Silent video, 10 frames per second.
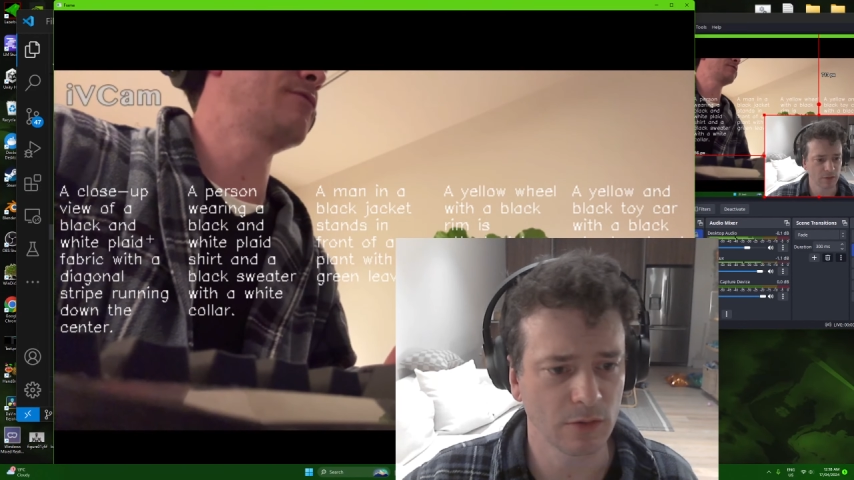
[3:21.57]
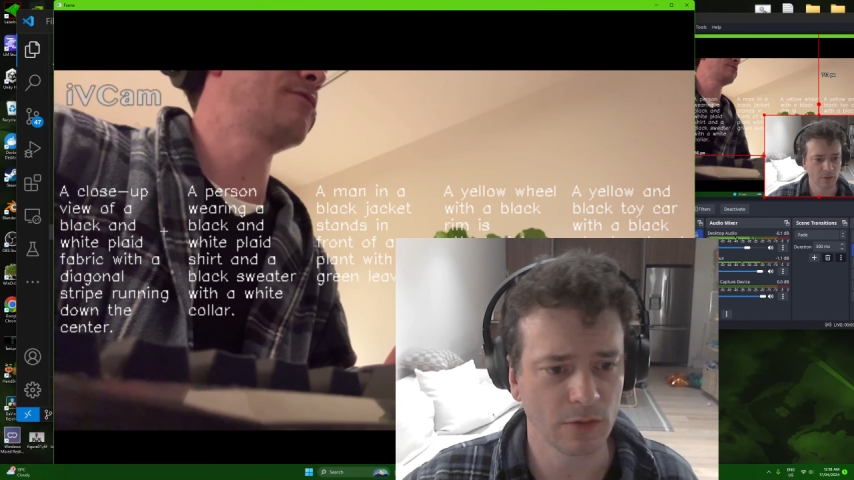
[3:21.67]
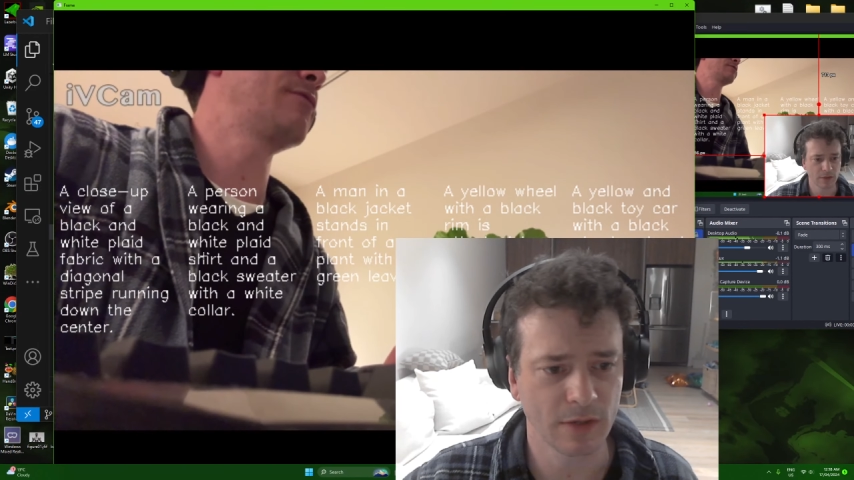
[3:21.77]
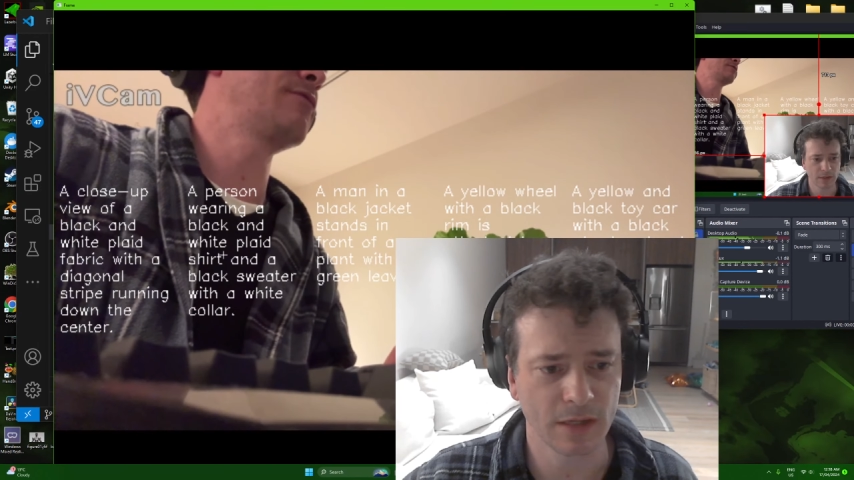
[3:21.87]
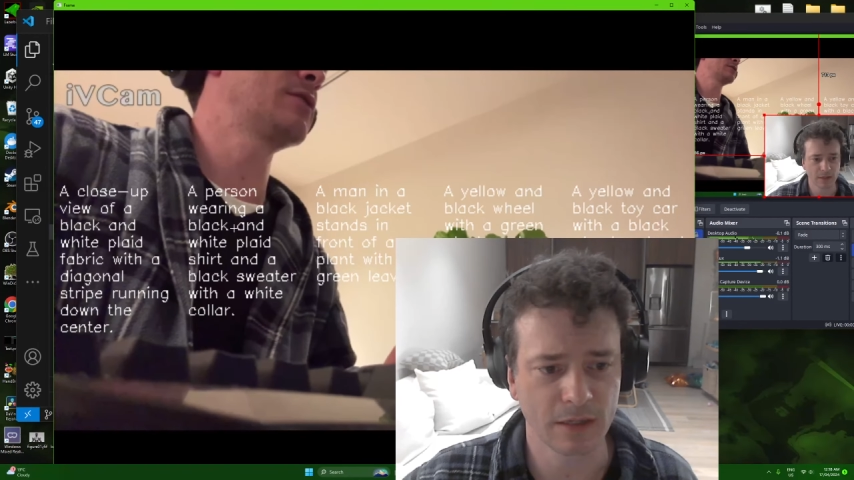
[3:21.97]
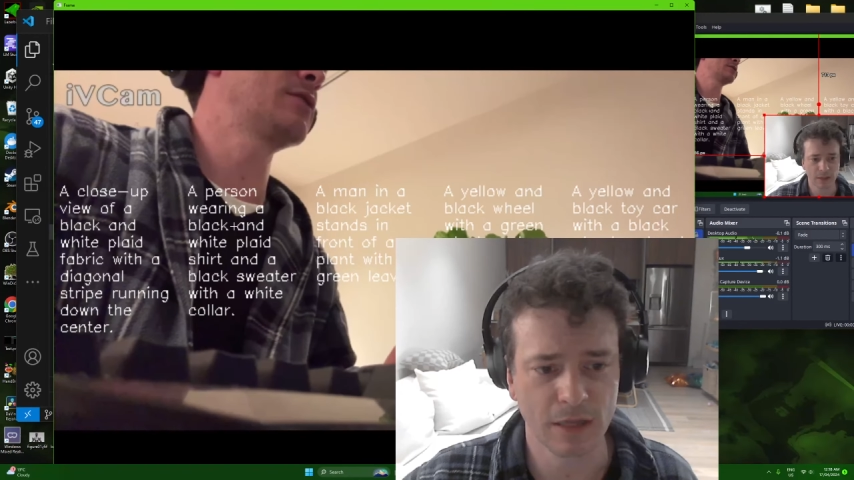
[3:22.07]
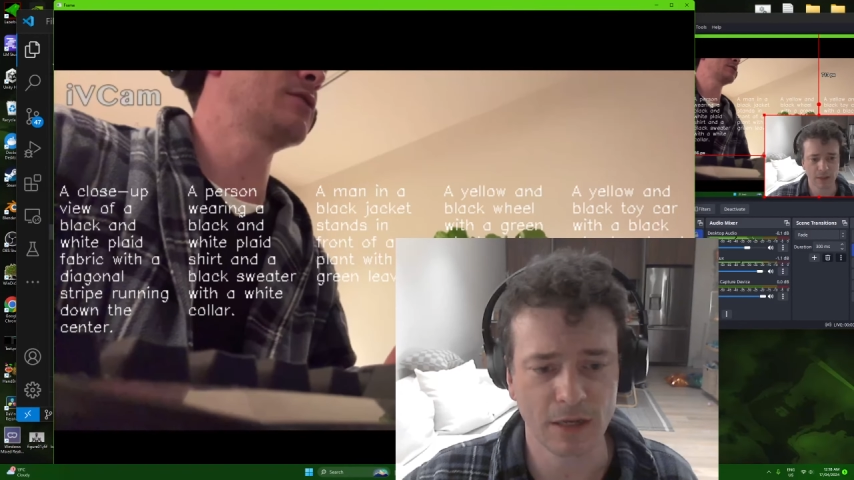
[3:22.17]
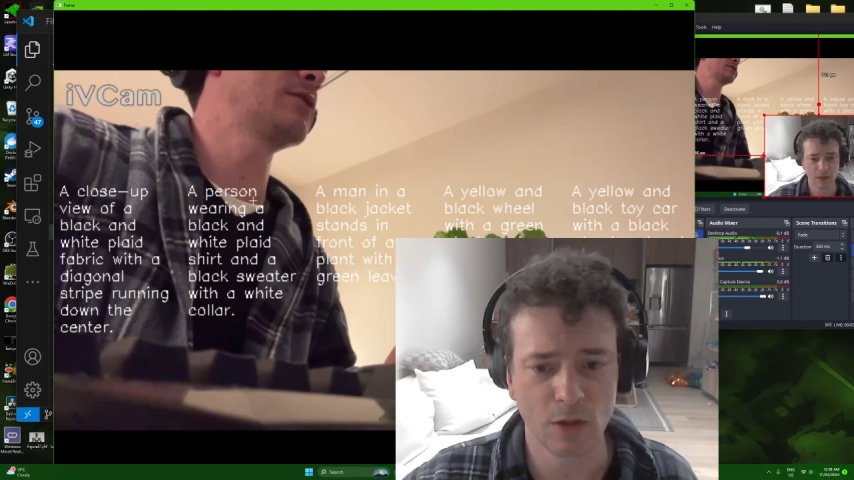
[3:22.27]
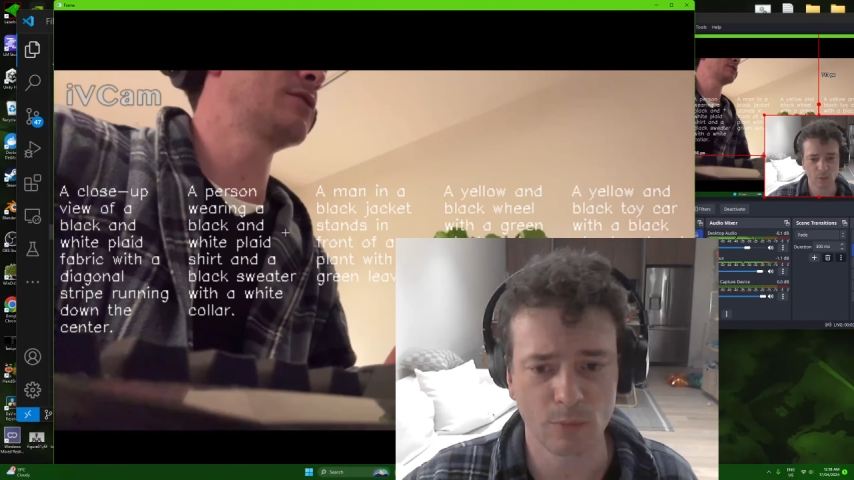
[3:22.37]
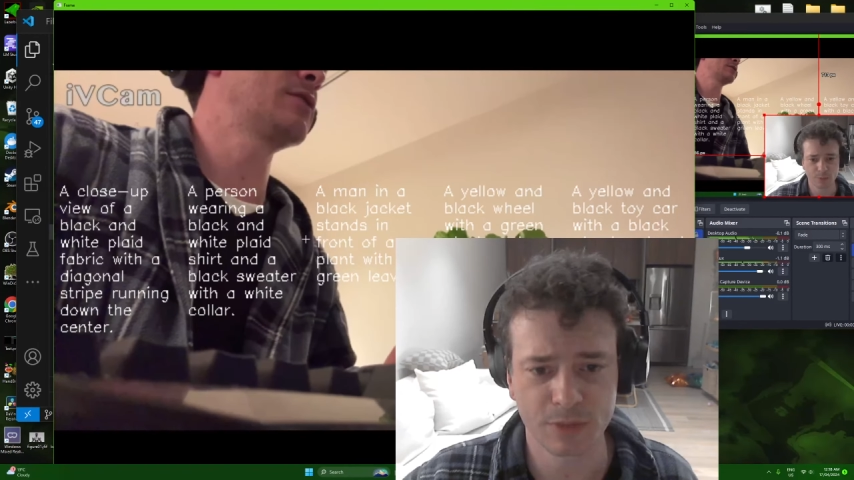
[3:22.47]
Okay, it
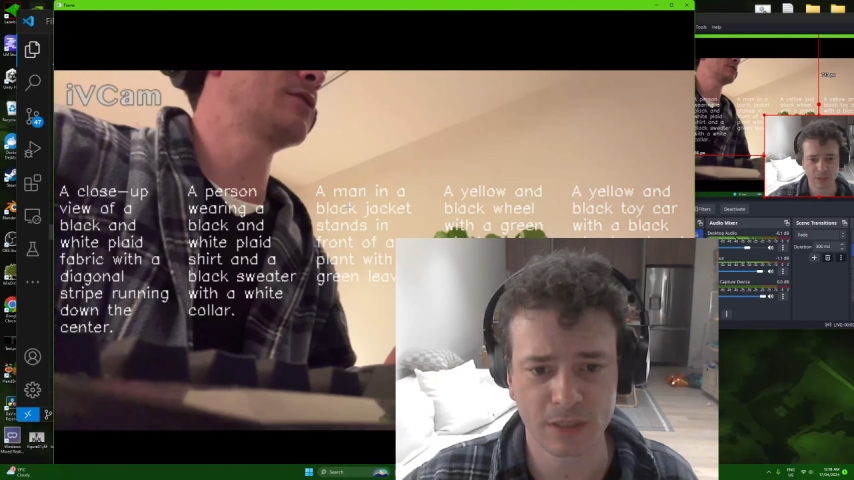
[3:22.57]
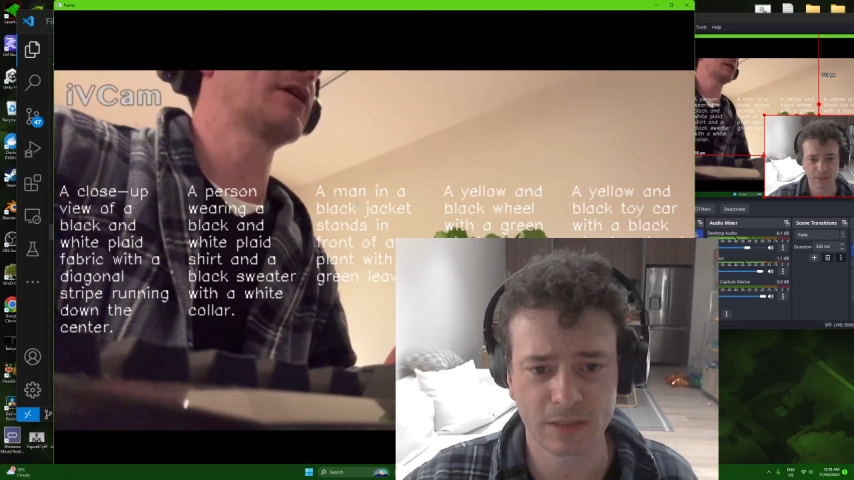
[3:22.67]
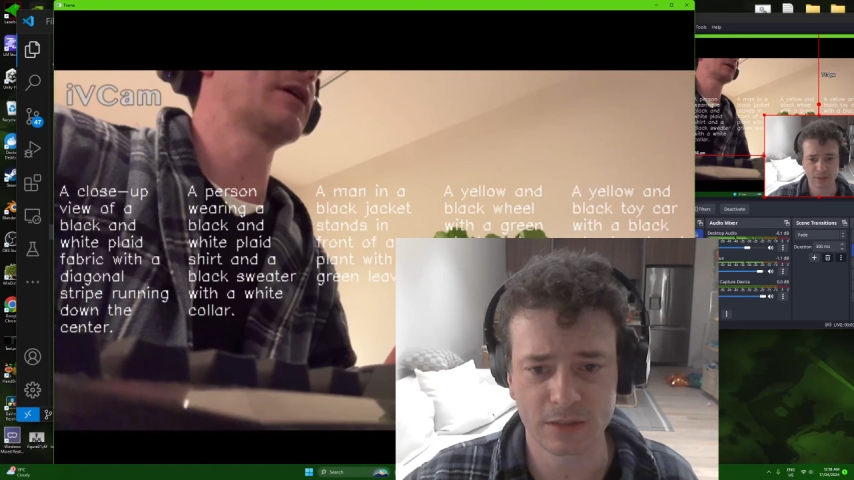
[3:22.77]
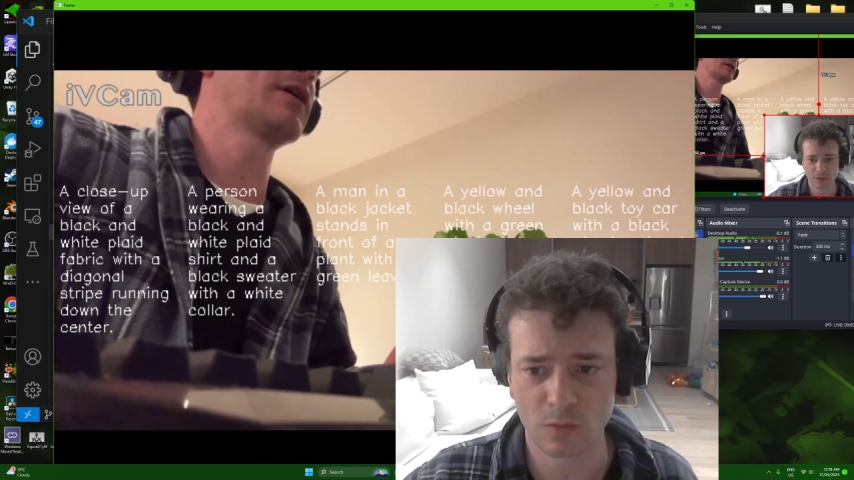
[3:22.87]
updates as